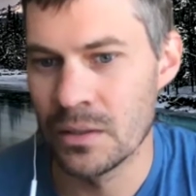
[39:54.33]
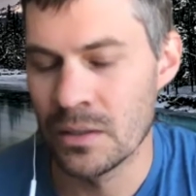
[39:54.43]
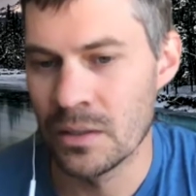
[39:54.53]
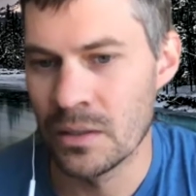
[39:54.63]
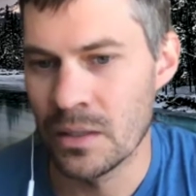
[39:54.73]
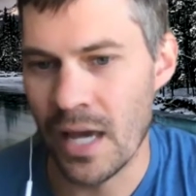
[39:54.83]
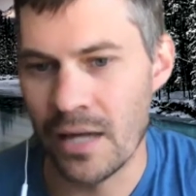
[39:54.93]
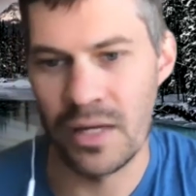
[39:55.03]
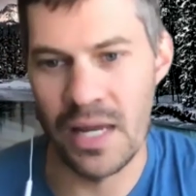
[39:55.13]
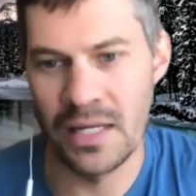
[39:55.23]
Henry
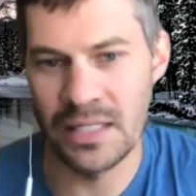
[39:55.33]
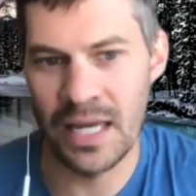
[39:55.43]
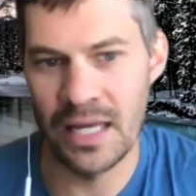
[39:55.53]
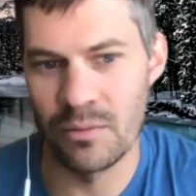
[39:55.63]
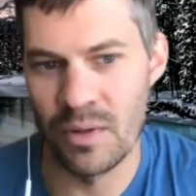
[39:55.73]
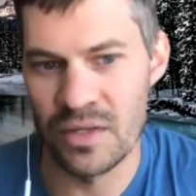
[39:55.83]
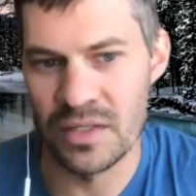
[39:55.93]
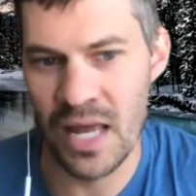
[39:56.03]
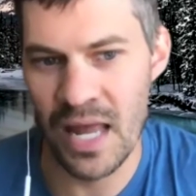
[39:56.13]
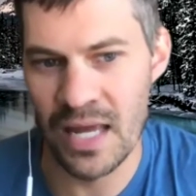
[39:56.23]
indicated with his
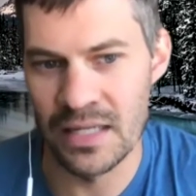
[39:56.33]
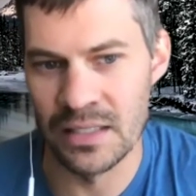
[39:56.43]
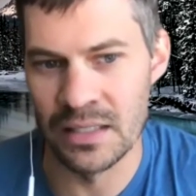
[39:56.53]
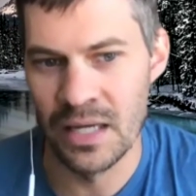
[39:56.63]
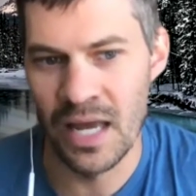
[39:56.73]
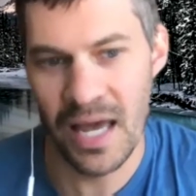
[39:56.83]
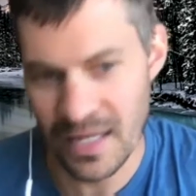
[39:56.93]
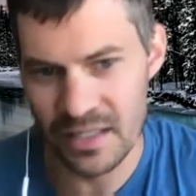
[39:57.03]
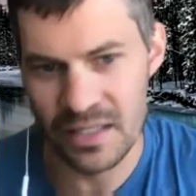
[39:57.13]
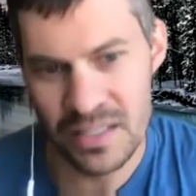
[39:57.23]
head, a
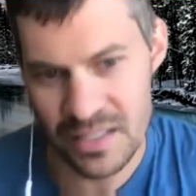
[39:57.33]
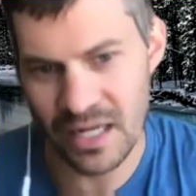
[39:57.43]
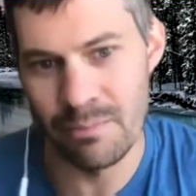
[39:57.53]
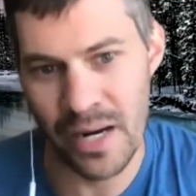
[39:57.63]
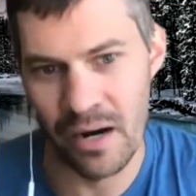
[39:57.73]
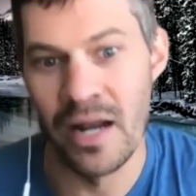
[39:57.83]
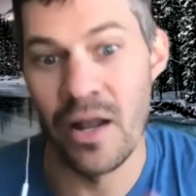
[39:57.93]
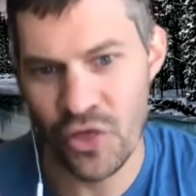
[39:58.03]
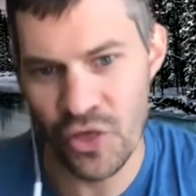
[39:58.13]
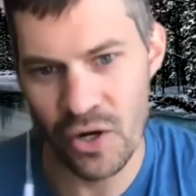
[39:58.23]
second pair, and the
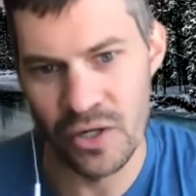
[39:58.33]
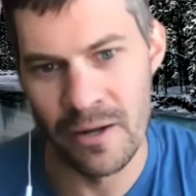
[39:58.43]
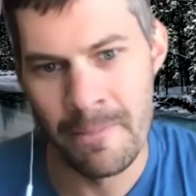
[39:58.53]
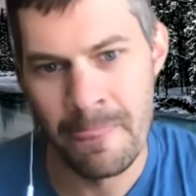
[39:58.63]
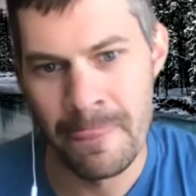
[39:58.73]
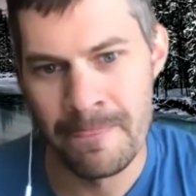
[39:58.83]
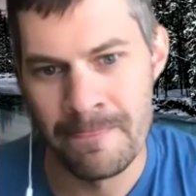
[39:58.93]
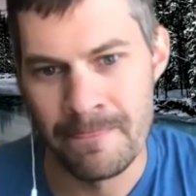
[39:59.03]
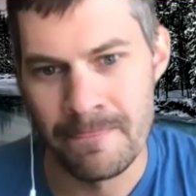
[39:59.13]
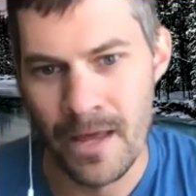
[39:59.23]
third,
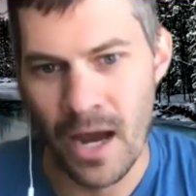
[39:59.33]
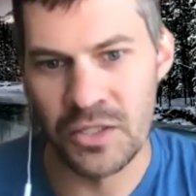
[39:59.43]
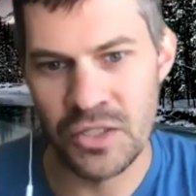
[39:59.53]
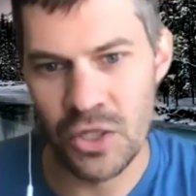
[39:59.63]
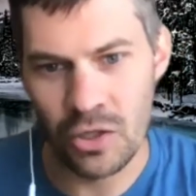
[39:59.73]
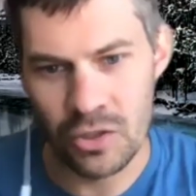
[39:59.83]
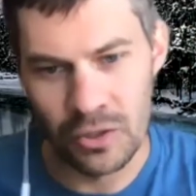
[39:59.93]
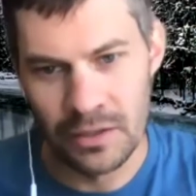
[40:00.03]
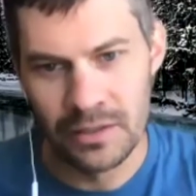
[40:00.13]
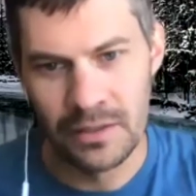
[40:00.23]
a circle
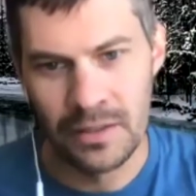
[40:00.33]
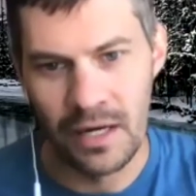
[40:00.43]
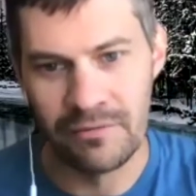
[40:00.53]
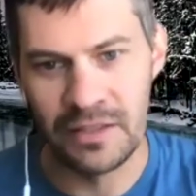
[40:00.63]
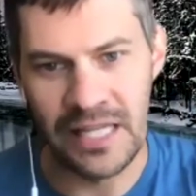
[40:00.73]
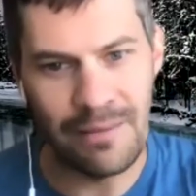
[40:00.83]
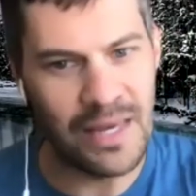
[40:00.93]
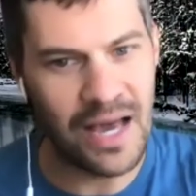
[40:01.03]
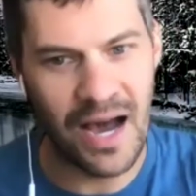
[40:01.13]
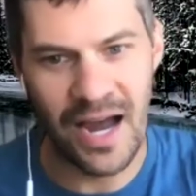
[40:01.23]
of gleaming
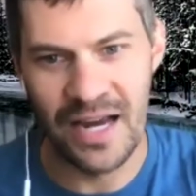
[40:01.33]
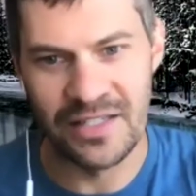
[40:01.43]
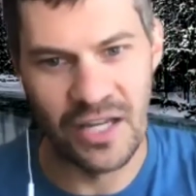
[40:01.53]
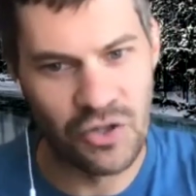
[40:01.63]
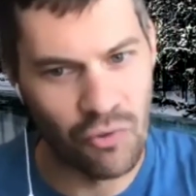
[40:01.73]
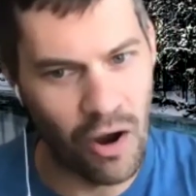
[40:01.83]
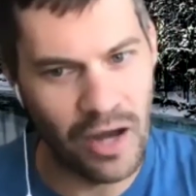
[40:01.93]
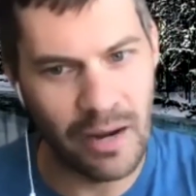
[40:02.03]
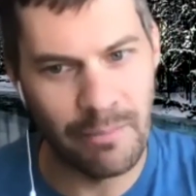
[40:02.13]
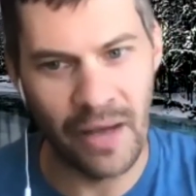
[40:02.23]
eyes had drawn about their